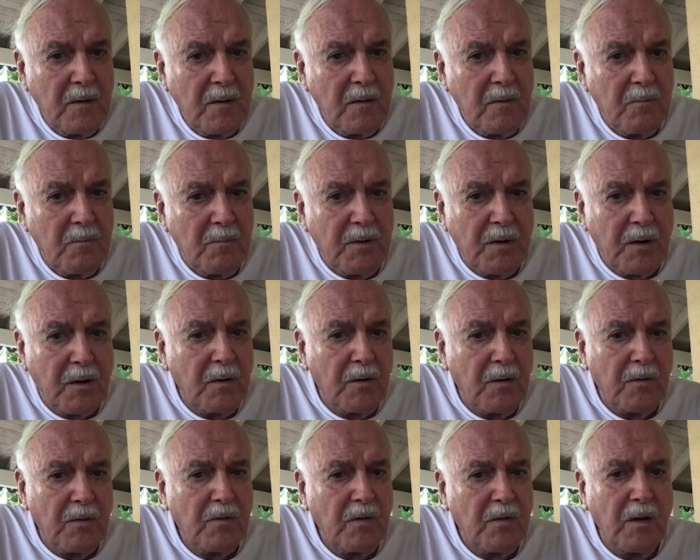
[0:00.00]

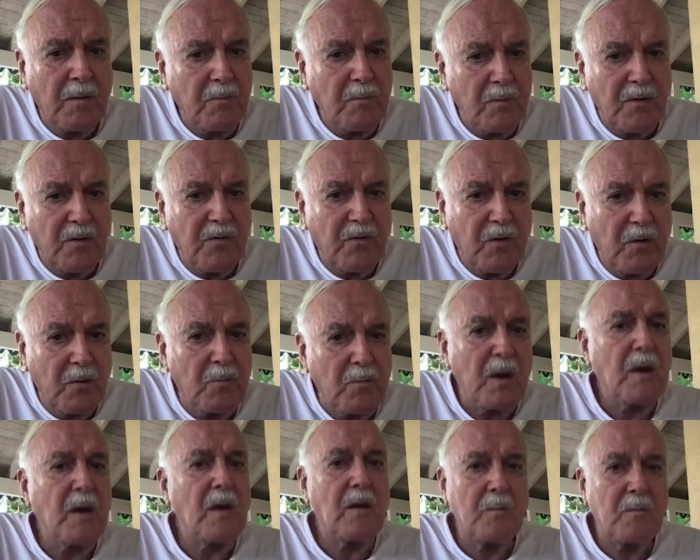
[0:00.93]
Because even if you
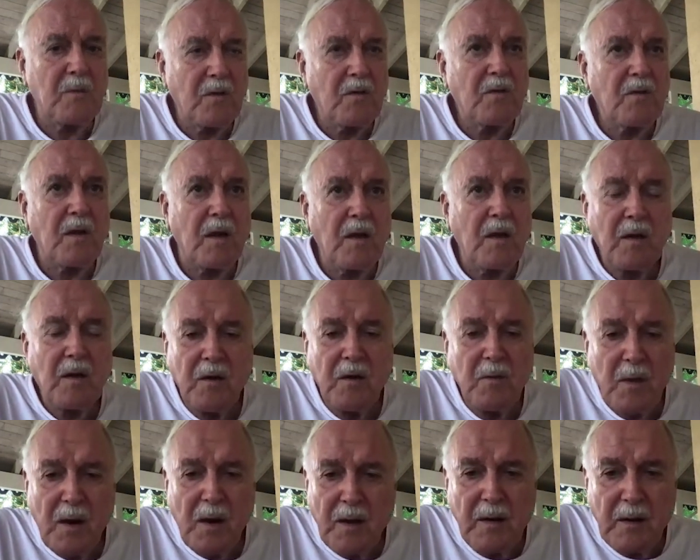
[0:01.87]
made a mistake, you
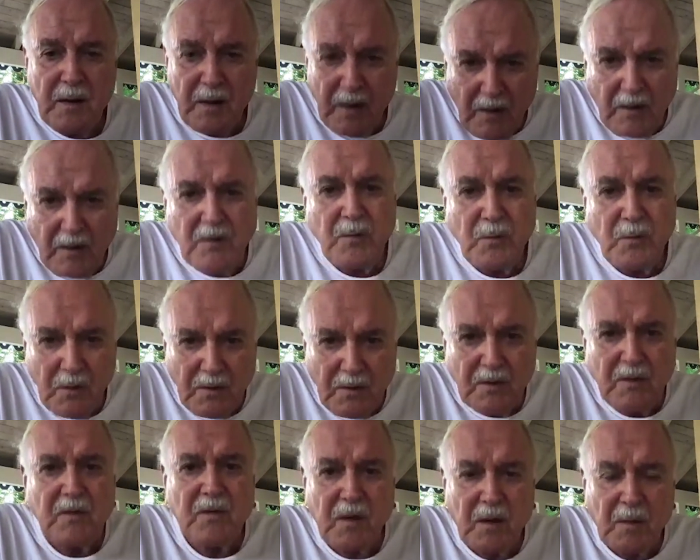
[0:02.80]
might lead you on
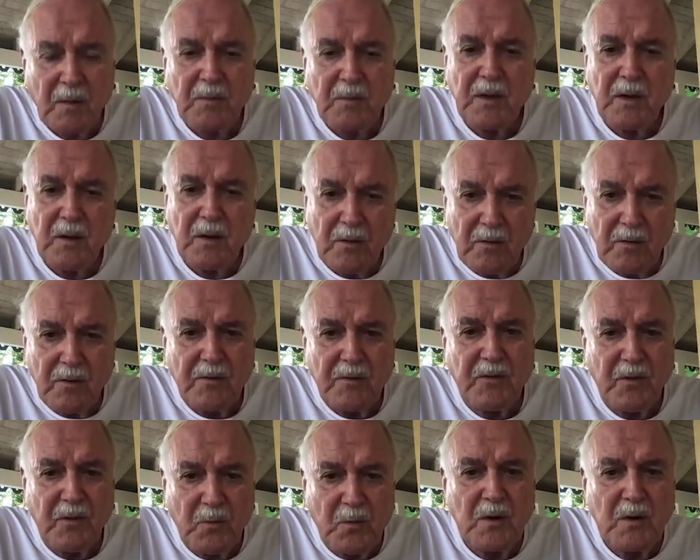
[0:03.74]
to something. Or
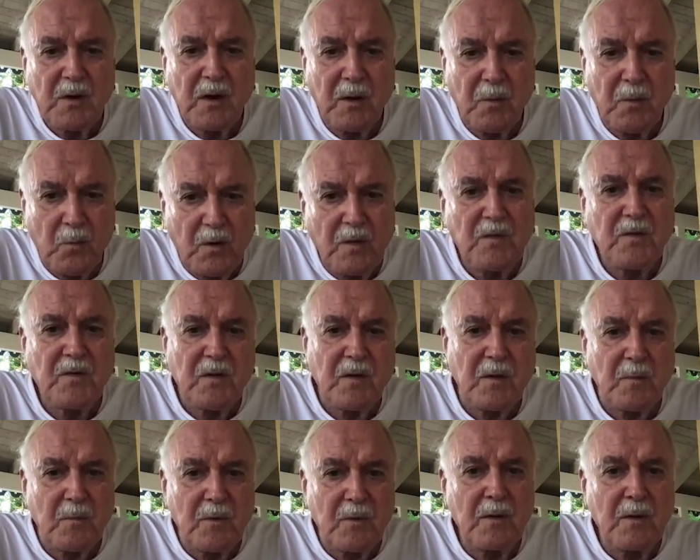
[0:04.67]
if you're working with
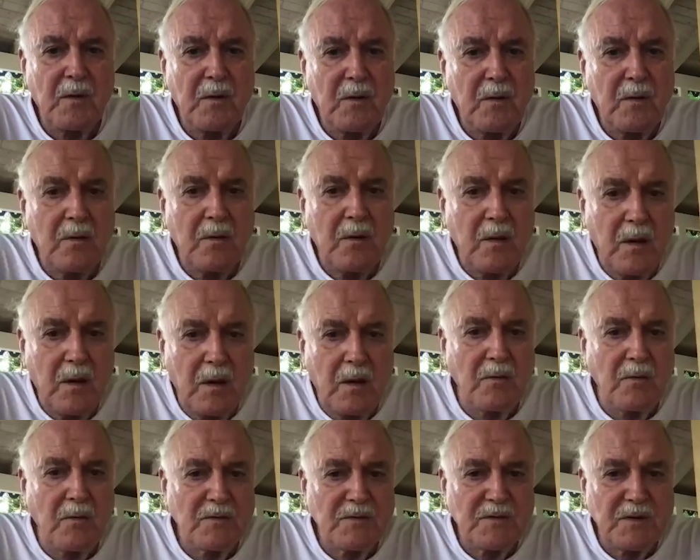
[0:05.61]
someone,
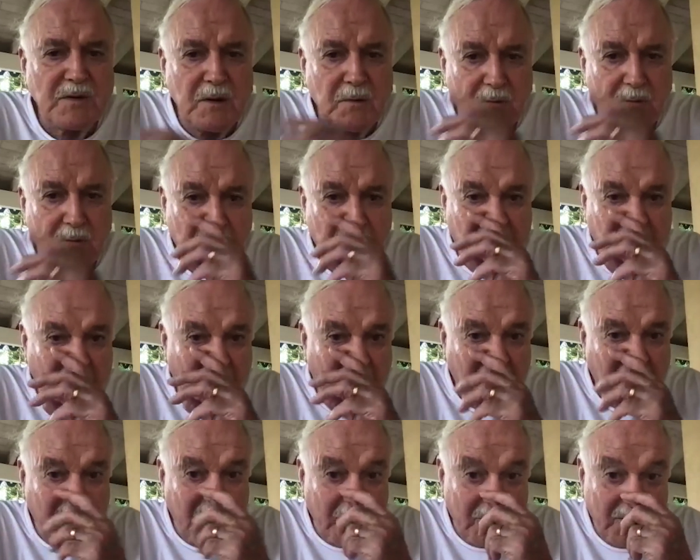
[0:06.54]
he or she will say
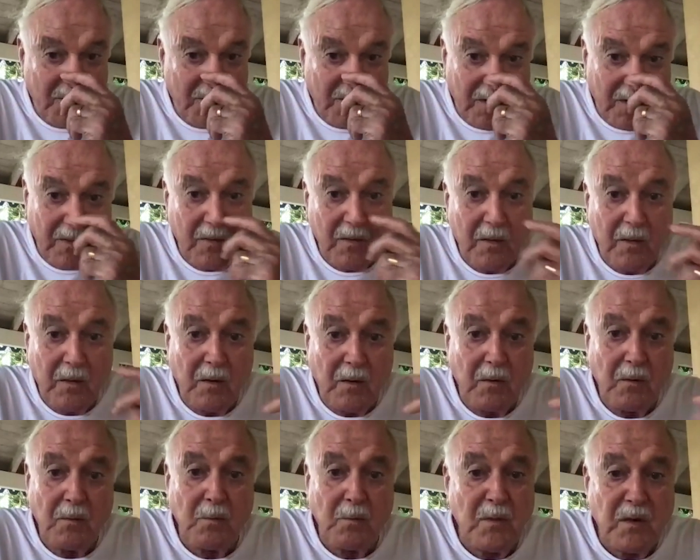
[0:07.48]
something that
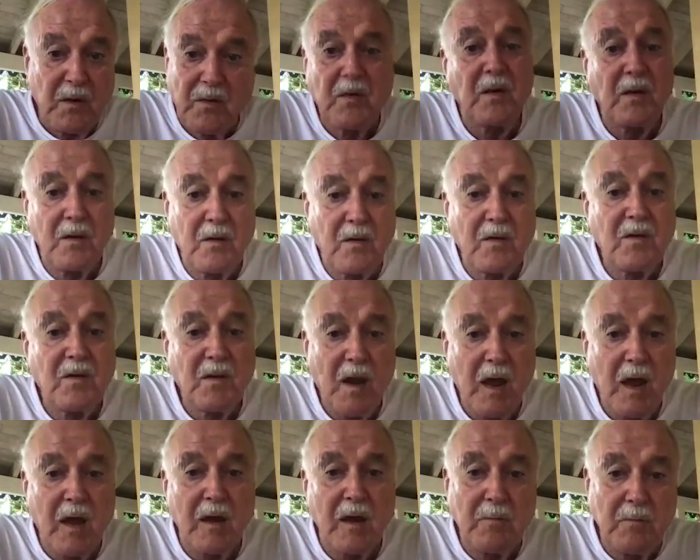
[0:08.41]
you
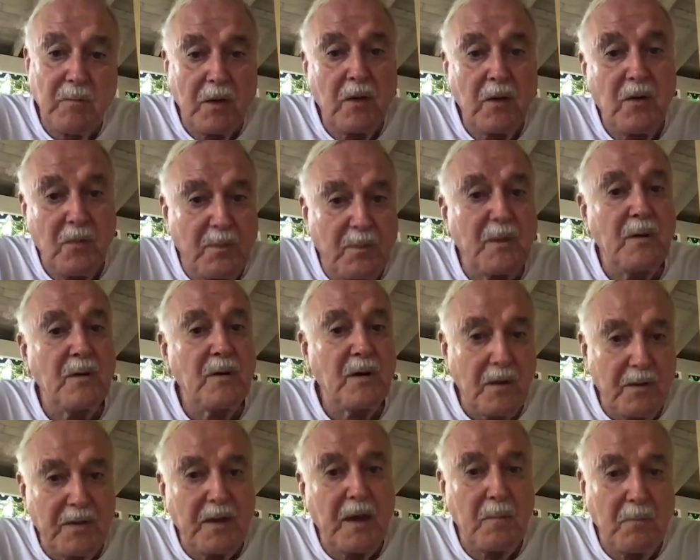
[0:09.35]
misunderstand, but you build
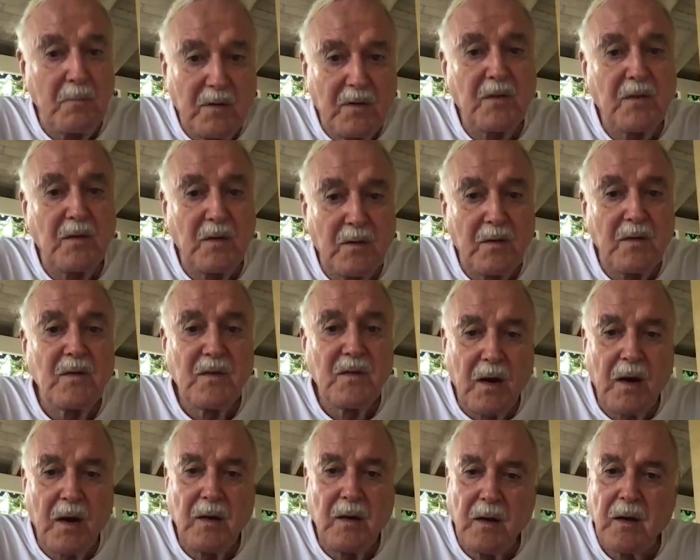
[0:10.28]
on that
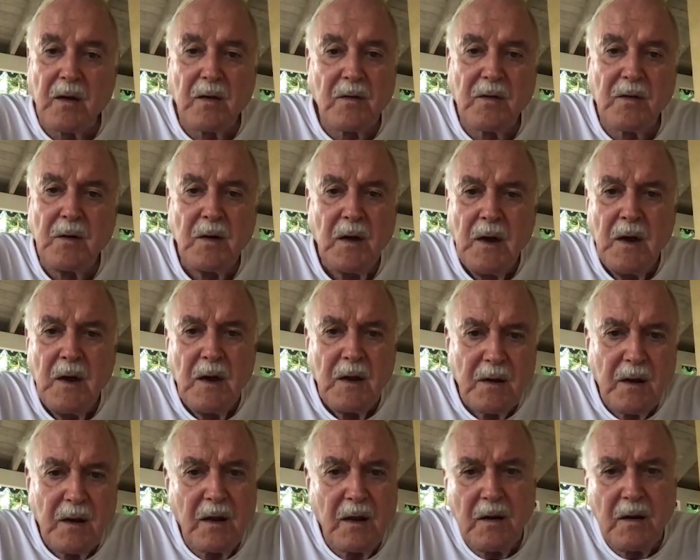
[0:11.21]
misunderstanding. So
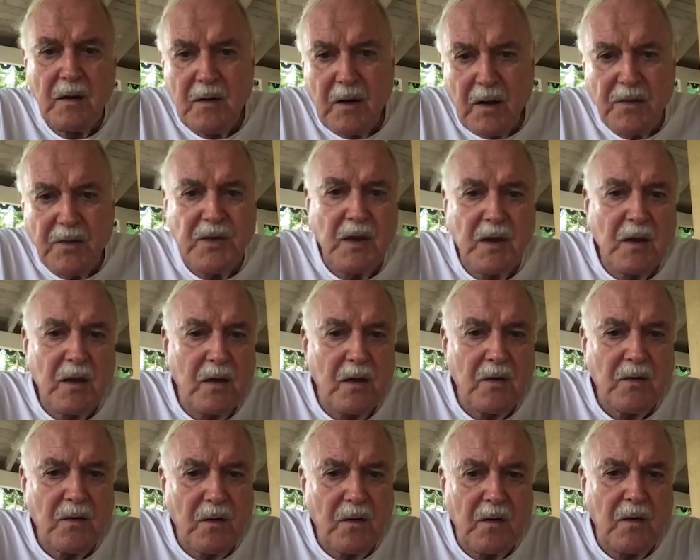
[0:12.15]
nothing
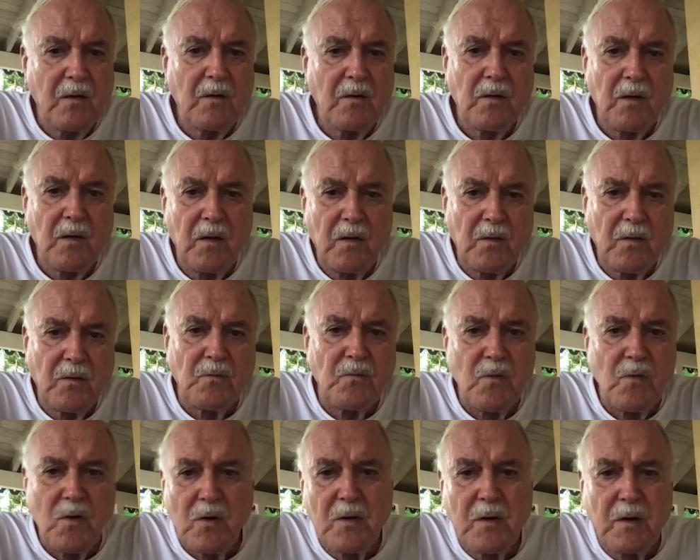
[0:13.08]
is
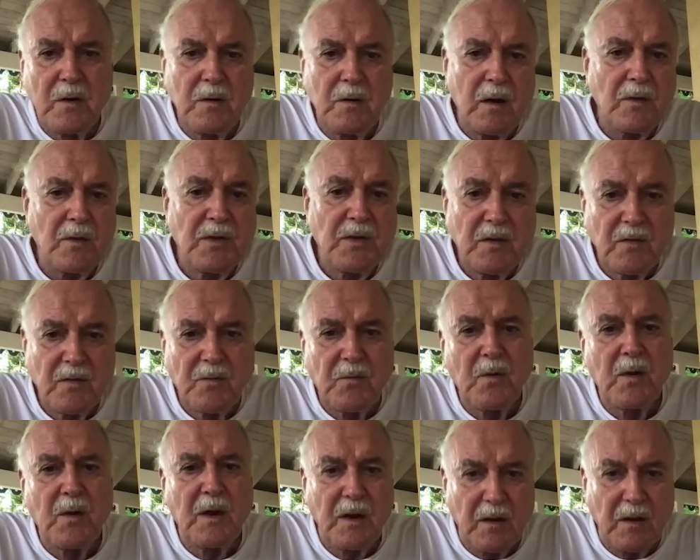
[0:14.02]
wrong and nothing's
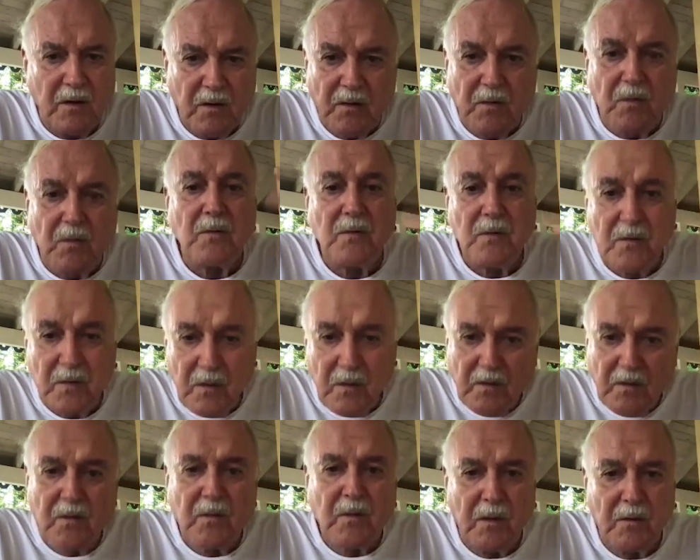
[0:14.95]
right. It's all
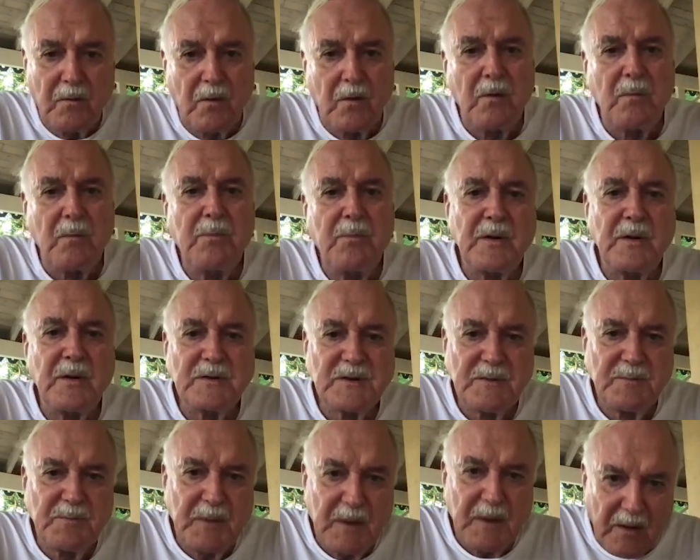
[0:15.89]
just, they're all
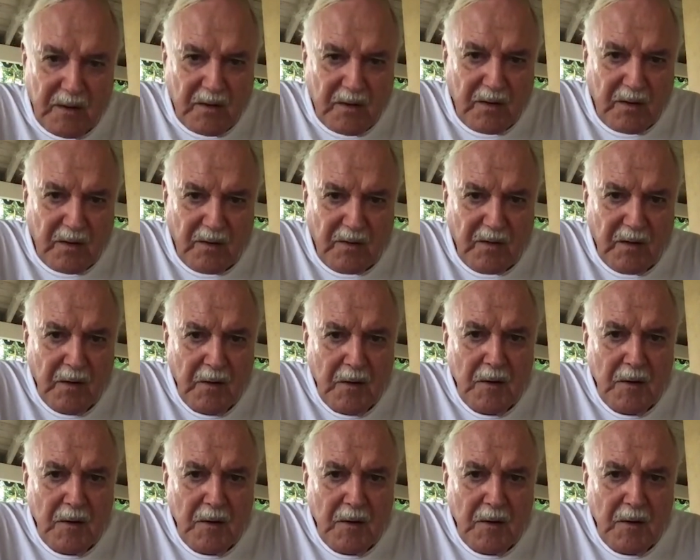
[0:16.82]
possibilities.